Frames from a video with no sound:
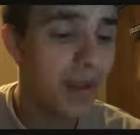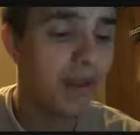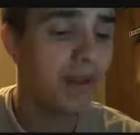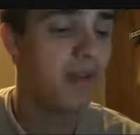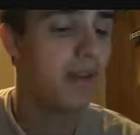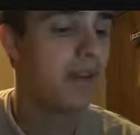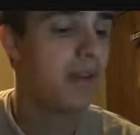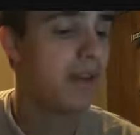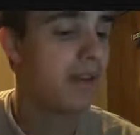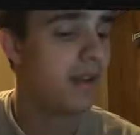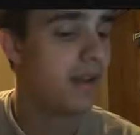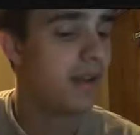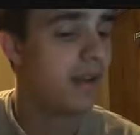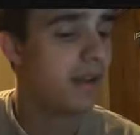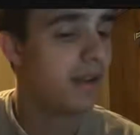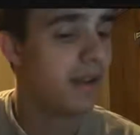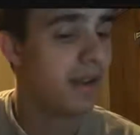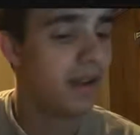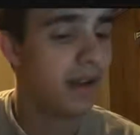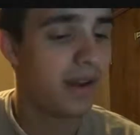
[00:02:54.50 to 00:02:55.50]
made.
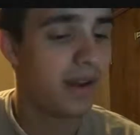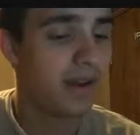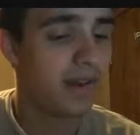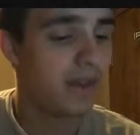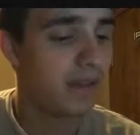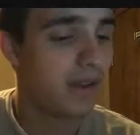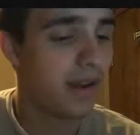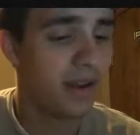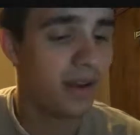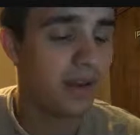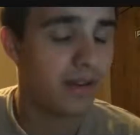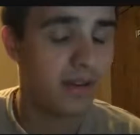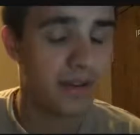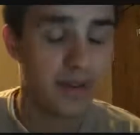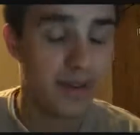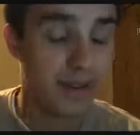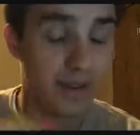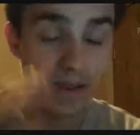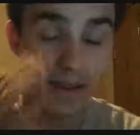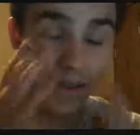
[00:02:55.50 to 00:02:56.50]
And
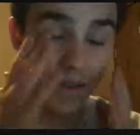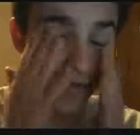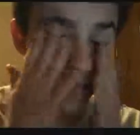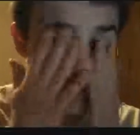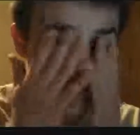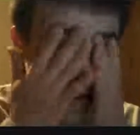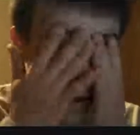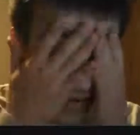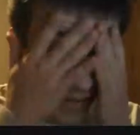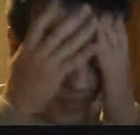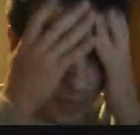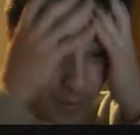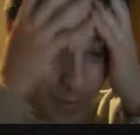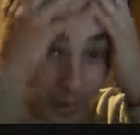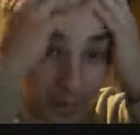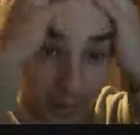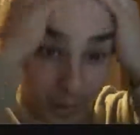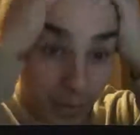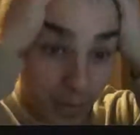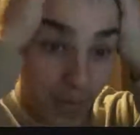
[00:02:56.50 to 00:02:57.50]
I can't
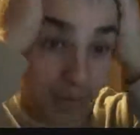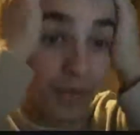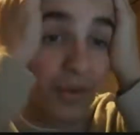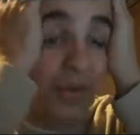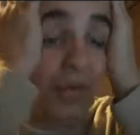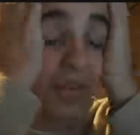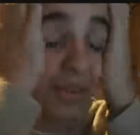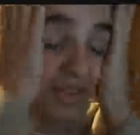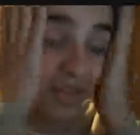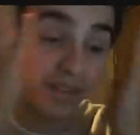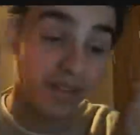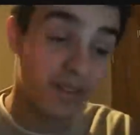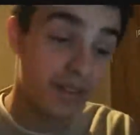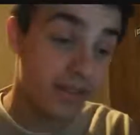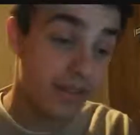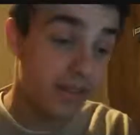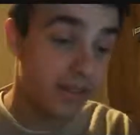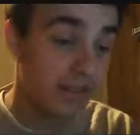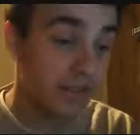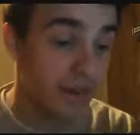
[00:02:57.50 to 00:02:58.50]
fathom why people don't think
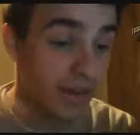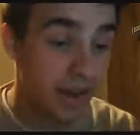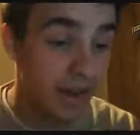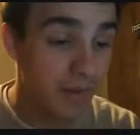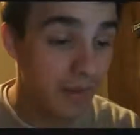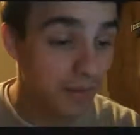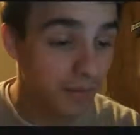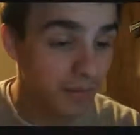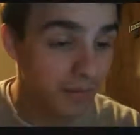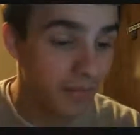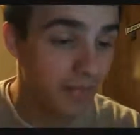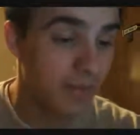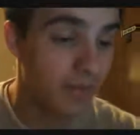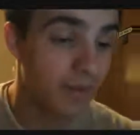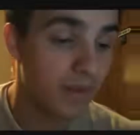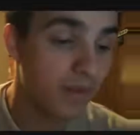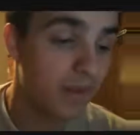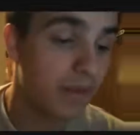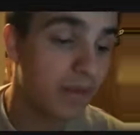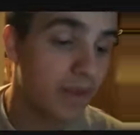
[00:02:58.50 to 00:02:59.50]
this is a good game.
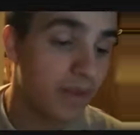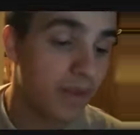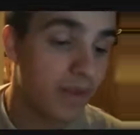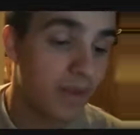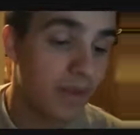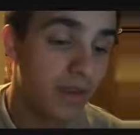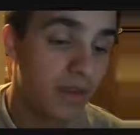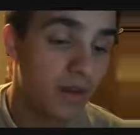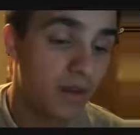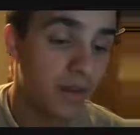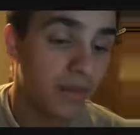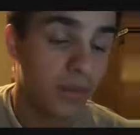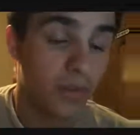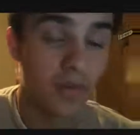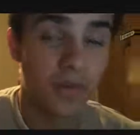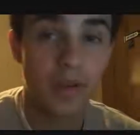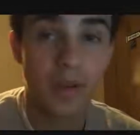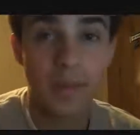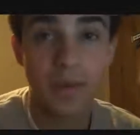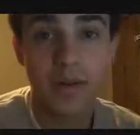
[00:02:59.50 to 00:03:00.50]
Of
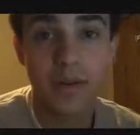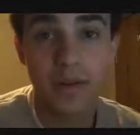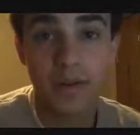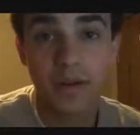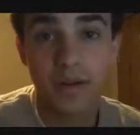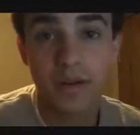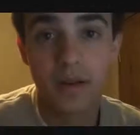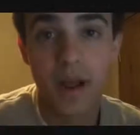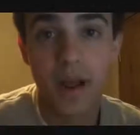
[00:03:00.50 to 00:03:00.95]
course, I mean,